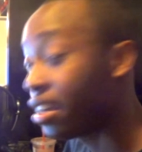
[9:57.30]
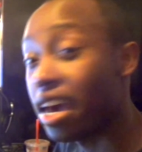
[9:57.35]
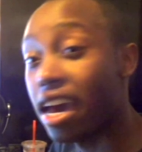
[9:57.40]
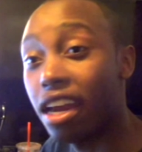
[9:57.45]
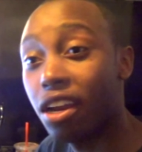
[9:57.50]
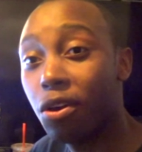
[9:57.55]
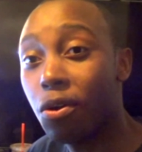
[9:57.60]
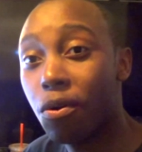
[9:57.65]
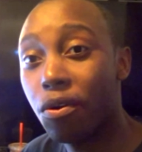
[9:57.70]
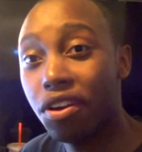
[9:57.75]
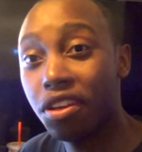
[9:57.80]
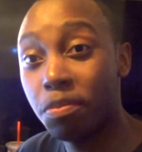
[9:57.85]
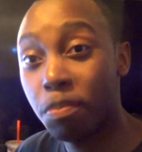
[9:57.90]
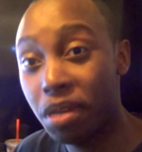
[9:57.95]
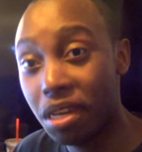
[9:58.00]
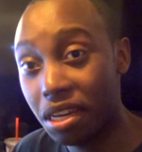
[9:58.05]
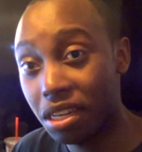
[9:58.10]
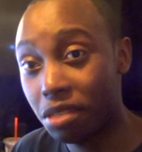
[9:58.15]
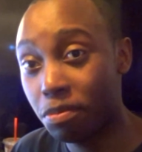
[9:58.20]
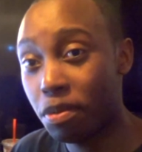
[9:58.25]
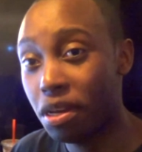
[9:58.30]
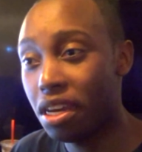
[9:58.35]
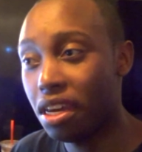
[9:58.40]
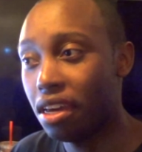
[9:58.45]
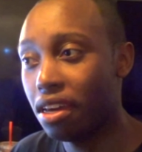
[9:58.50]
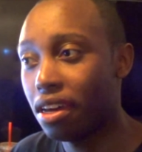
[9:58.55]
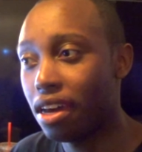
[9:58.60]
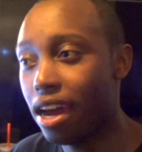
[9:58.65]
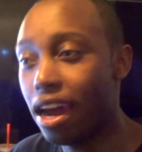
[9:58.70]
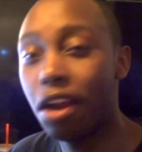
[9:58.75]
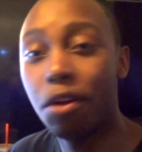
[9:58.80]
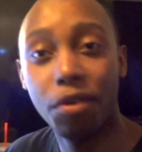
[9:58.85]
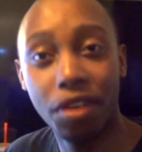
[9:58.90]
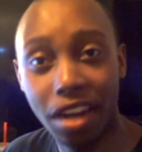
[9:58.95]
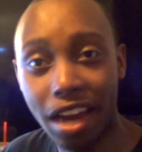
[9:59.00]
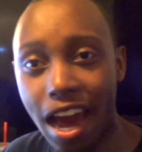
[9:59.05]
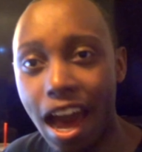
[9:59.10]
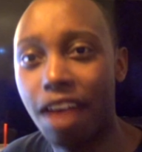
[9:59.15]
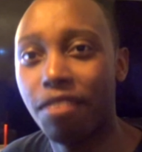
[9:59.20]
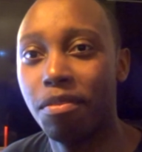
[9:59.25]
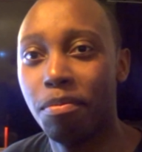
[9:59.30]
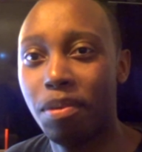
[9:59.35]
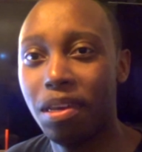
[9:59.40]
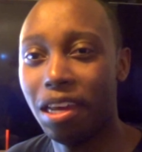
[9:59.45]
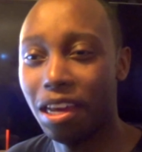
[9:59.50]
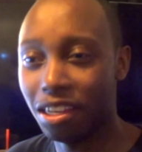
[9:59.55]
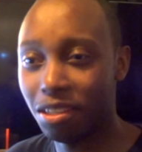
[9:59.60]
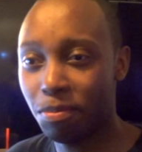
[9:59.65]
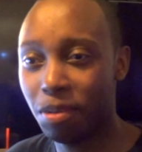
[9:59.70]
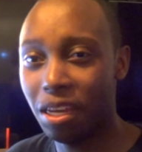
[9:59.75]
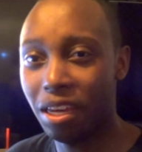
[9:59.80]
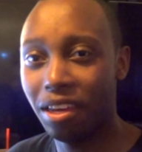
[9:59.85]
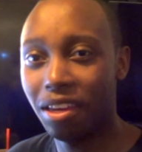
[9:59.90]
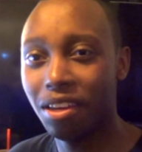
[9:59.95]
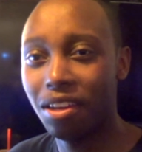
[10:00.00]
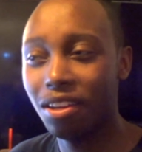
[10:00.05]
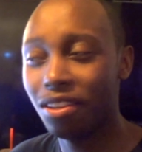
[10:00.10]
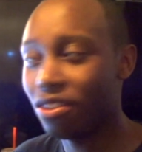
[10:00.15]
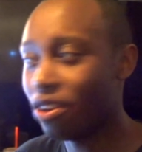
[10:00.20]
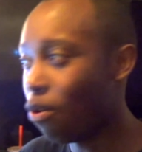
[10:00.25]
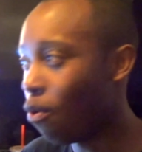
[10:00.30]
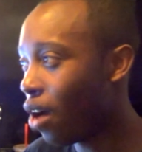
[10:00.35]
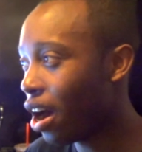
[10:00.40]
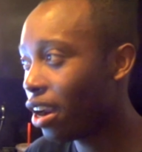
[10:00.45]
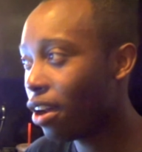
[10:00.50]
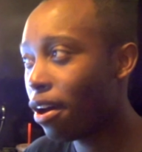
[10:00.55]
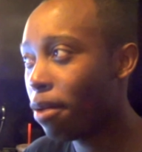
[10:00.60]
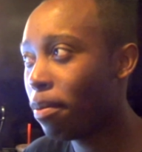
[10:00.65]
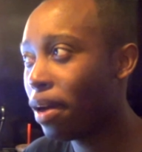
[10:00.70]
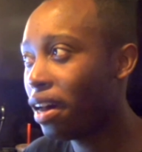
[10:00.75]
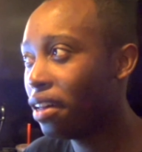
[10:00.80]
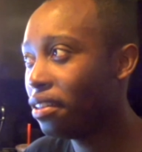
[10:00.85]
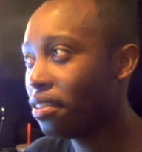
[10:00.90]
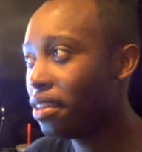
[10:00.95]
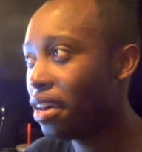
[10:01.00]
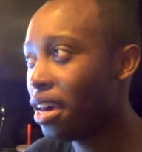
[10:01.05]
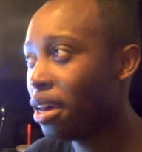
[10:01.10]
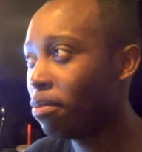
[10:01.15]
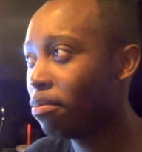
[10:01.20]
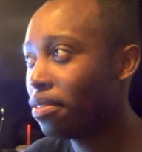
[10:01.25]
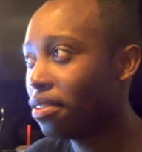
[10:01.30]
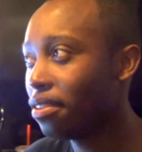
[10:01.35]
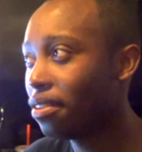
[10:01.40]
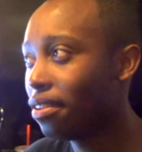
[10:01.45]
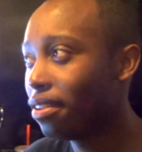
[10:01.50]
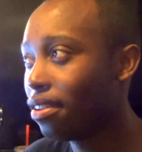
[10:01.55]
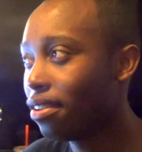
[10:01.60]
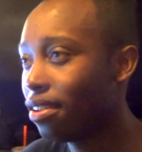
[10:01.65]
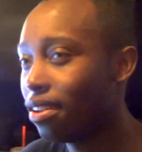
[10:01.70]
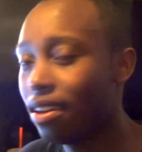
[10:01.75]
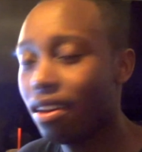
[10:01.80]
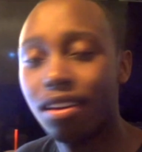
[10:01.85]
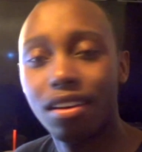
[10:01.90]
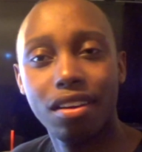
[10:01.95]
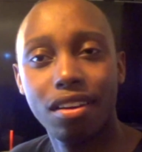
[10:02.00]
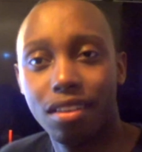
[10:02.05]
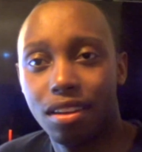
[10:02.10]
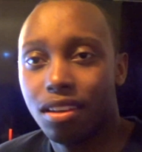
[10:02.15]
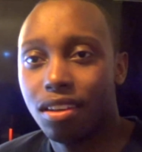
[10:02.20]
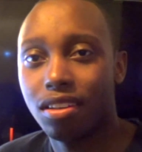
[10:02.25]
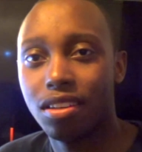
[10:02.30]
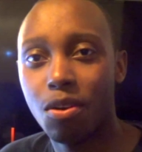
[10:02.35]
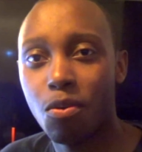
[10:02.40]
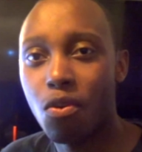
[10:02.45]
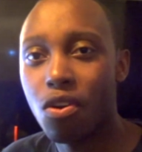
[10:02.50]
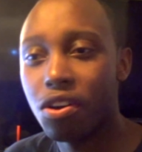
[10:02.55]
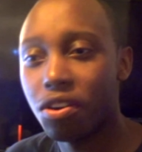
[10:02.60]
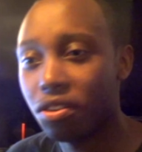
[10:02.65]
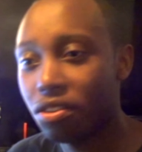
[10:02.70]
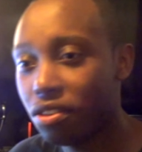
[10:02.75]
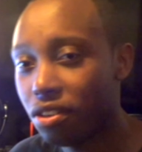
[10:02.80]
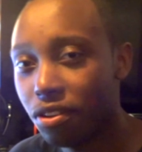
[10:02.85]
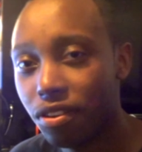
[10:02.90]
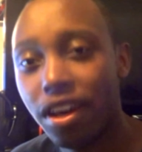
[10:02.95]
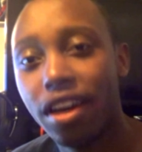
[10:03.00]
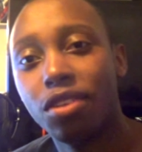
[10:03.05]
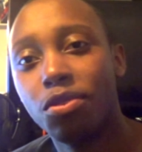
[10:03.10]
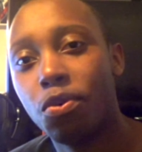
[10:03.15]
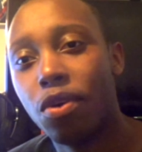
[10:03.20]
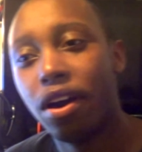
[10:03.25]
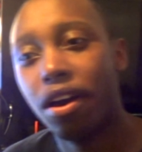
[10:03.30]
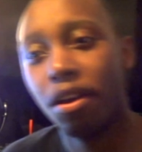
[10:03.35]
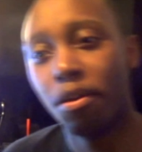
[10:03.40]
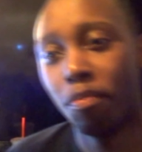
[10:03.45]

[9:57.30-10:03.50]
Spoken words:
category is PSP. I don't even have a PSP. So why do I buy these games? Because I wanted to, that's why.